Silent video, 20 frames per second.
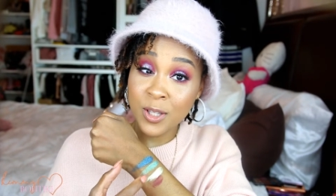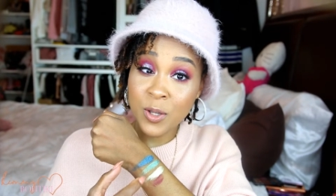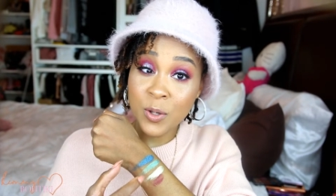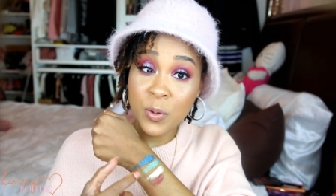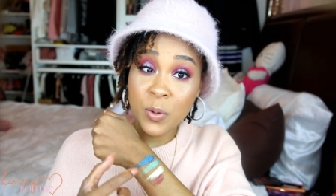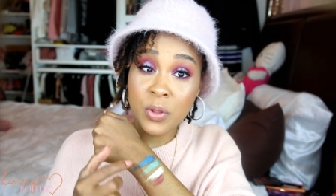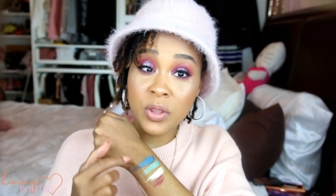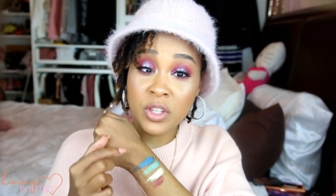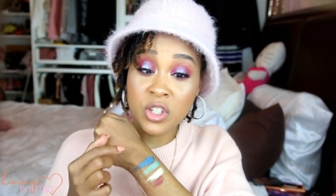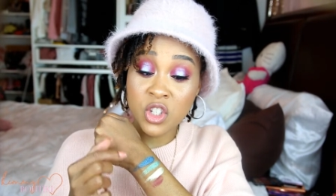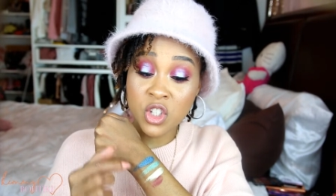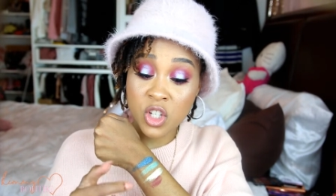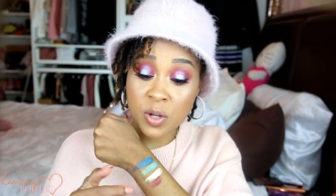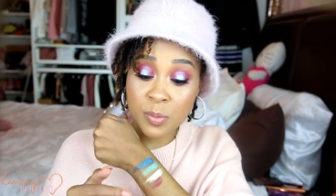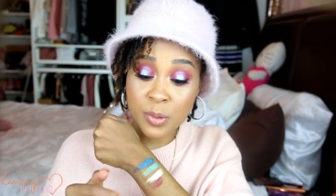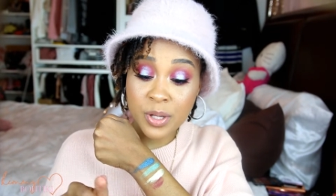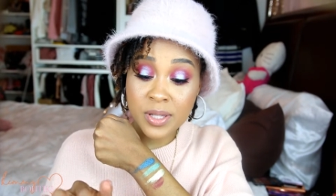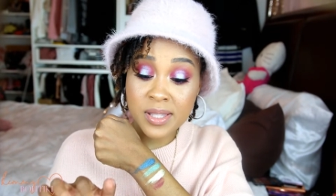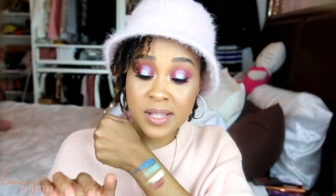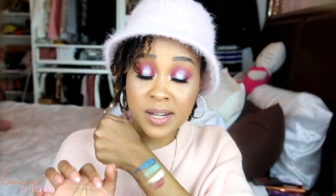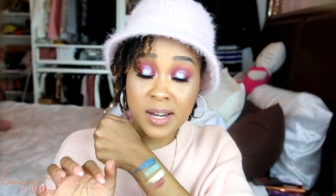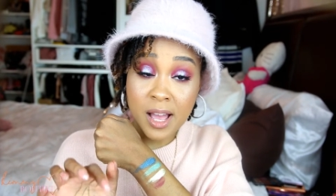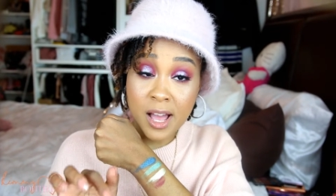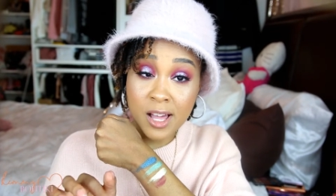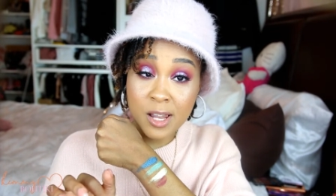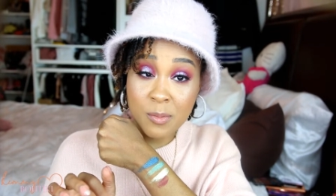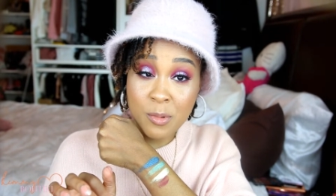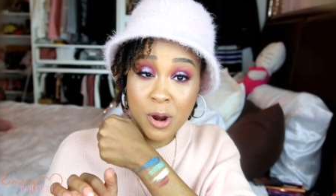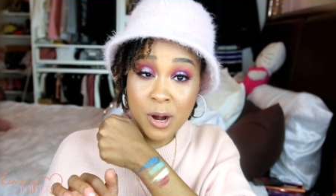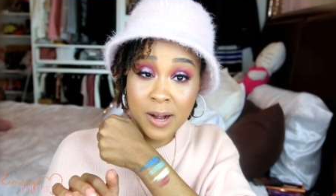you, the shimmers in
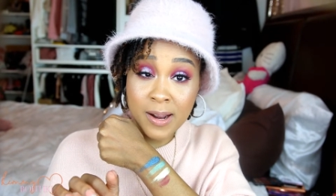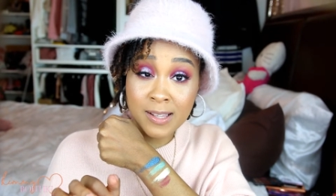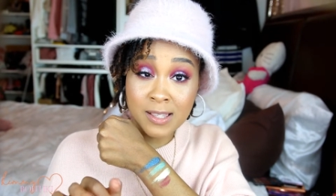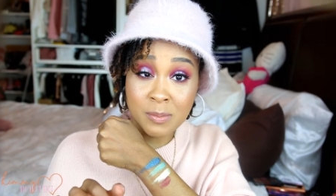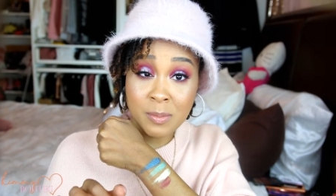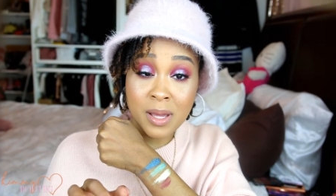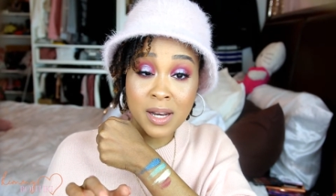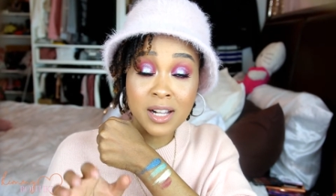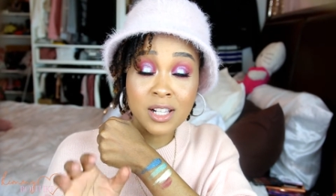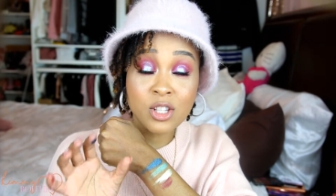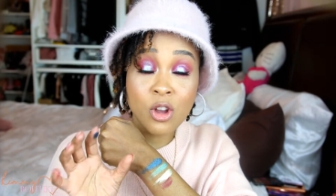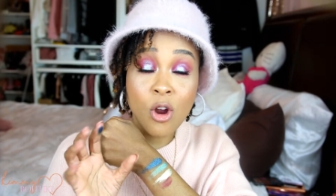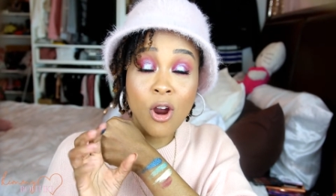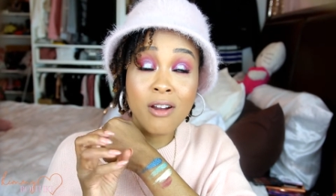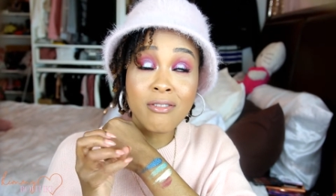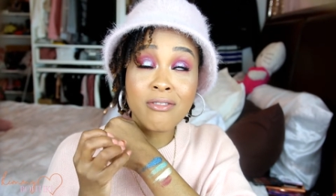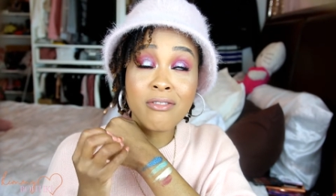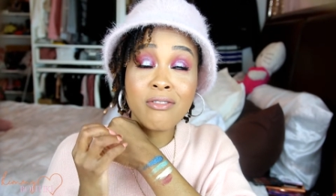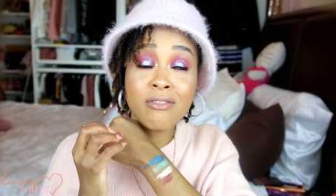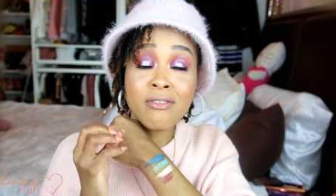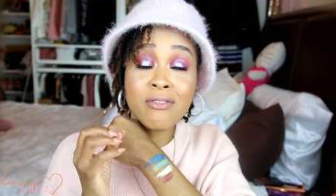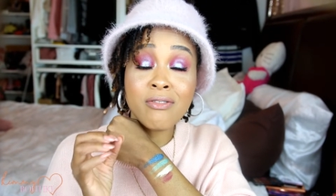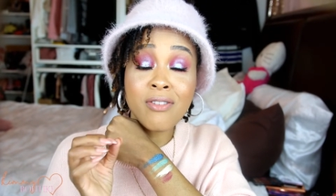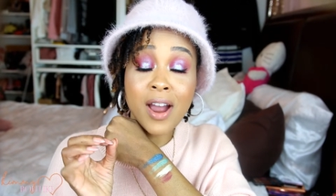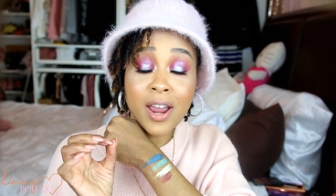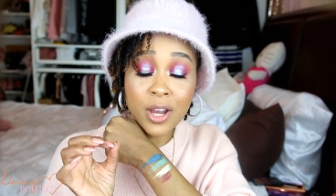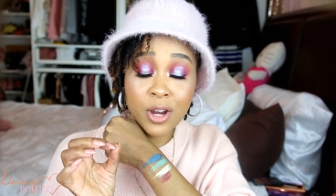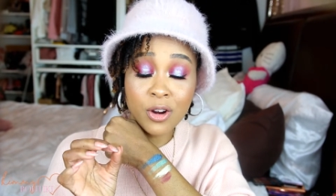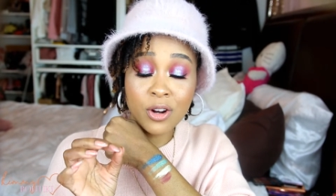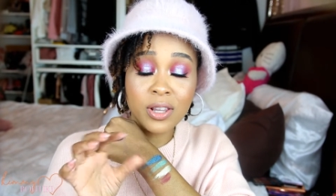Alma Cosmetics are
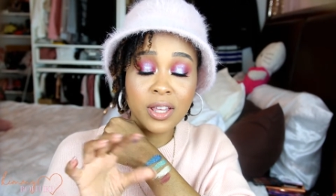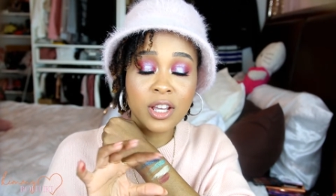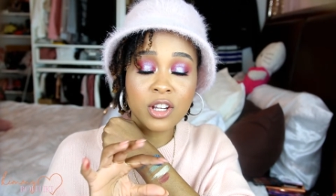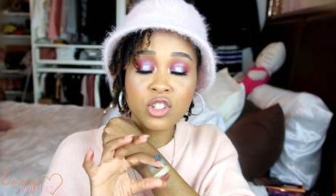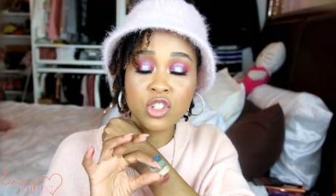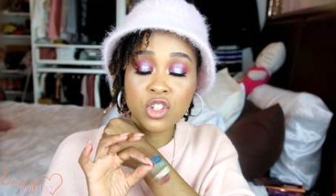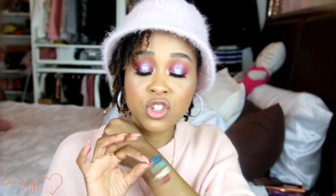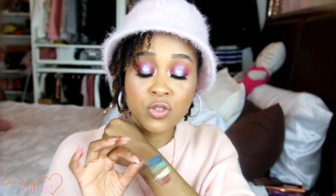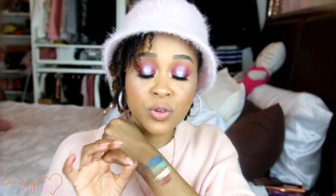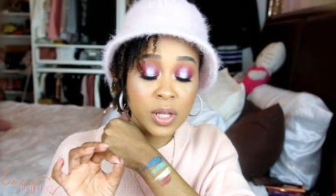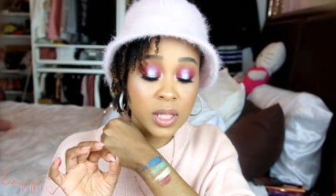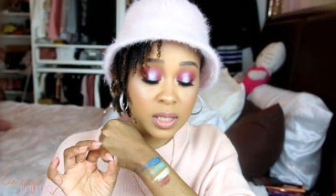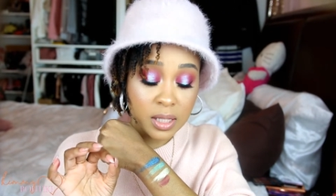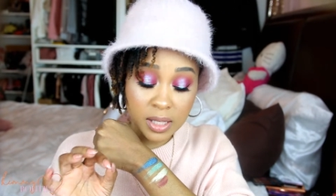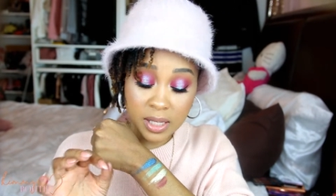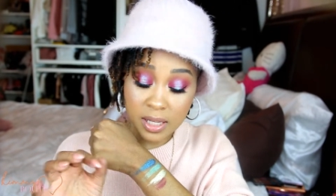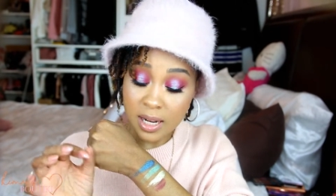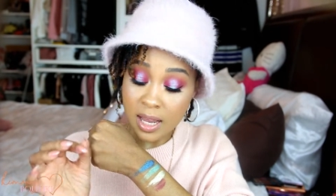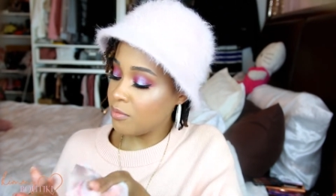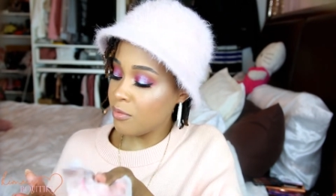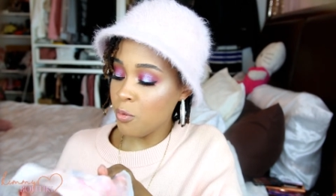fire. They are straight lit.